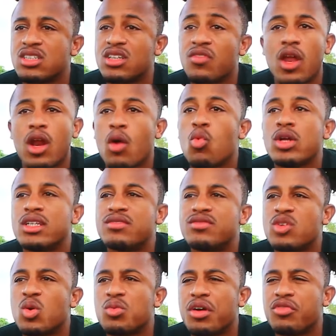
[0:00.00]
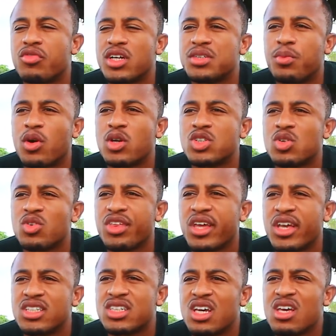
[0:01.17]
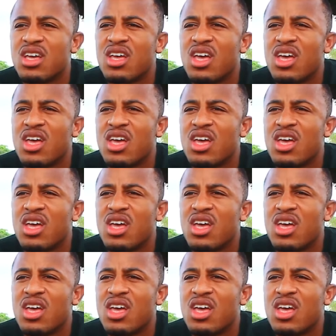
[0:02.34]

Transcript: Stuff that I wouldn't have told my friends. Personal things.